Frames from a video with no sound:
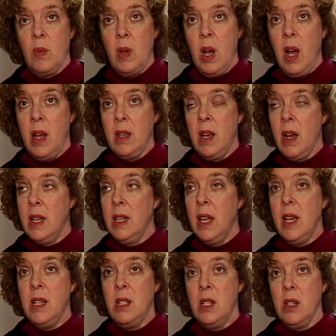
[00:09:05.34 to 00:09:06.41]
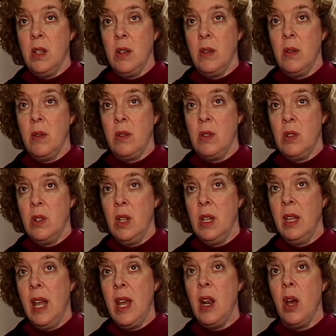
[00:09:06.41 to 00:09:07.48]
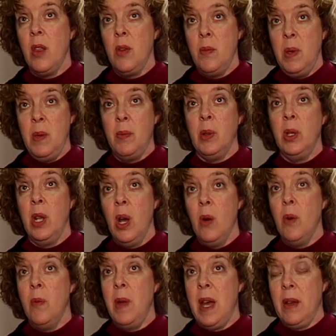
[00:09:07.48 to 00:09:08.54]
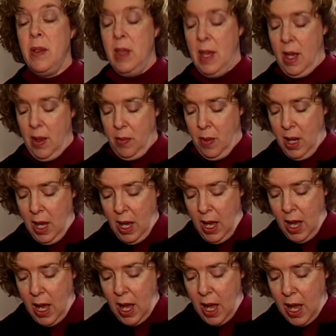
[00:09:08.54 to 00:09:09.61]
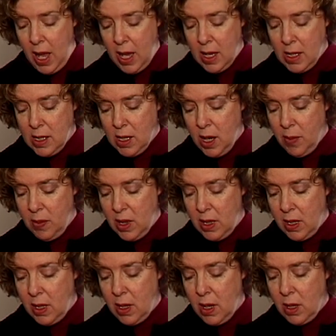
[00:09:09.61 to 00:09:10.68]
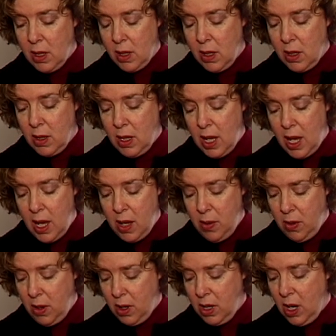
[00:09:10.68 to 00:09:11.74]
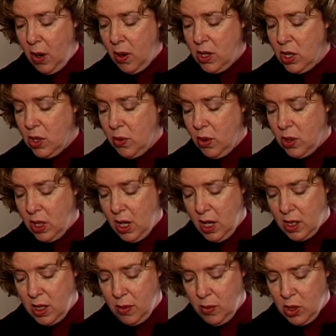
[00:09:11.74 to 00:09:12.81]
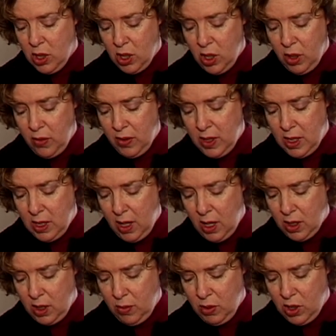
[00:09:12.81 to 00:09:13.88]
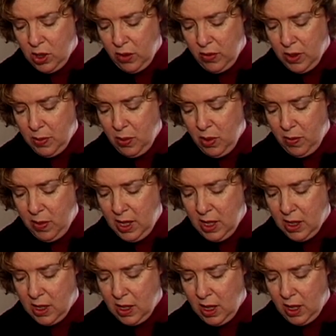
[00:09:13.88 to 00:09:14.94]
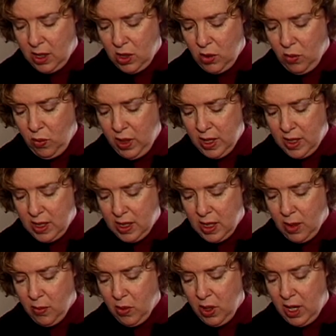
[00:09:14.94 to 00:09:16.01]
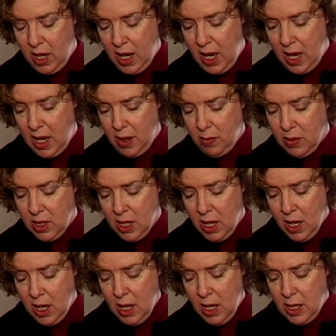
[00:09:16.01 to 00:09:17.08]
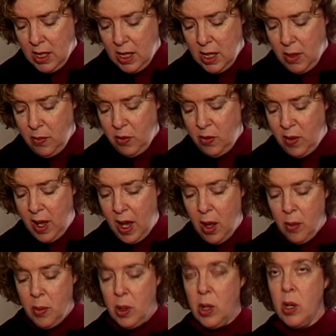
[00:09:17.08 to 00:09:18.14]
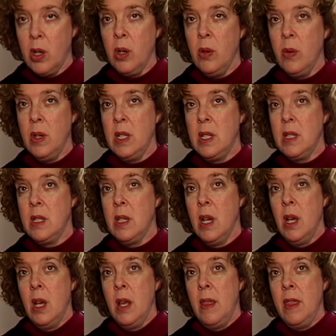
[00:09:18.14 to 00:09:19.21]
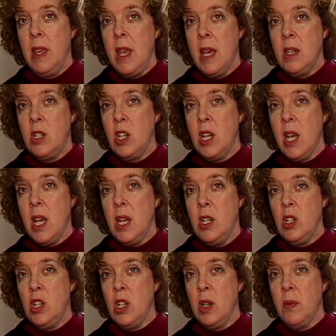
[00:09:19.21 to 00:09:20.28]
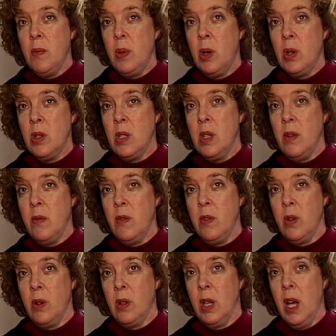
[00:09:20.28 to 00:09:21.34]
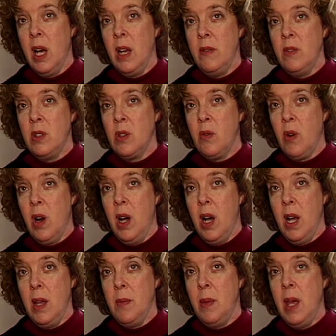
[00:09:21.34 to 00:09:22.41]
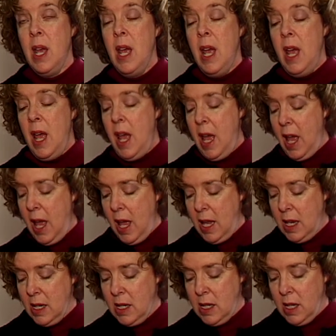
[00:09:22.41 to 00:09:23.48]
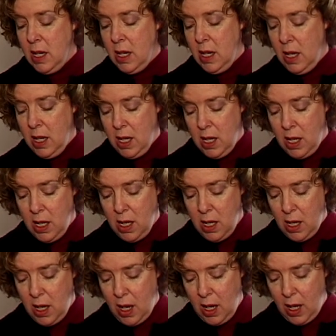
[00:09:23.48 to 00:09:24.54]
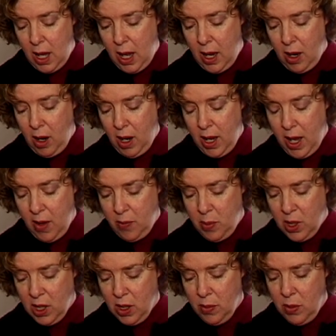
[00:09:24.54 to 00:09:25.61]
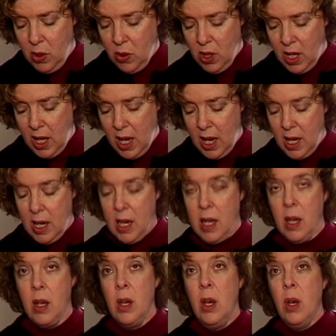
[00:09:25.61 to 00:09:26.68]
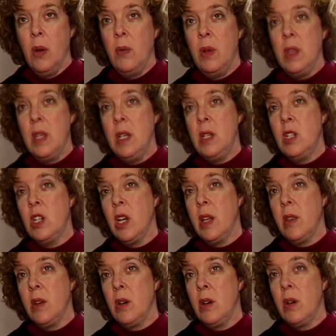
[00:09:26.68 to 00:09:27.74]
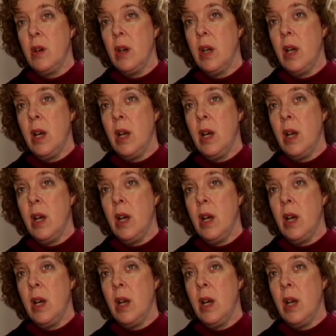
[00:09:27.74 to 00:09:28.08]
I'd like to let other people know about them. And I just wrote to customer service. Customer service put me in touch with someone named Tim Fahlberg, who is the education person for LiveScribe. And he and I have been communicating with each other,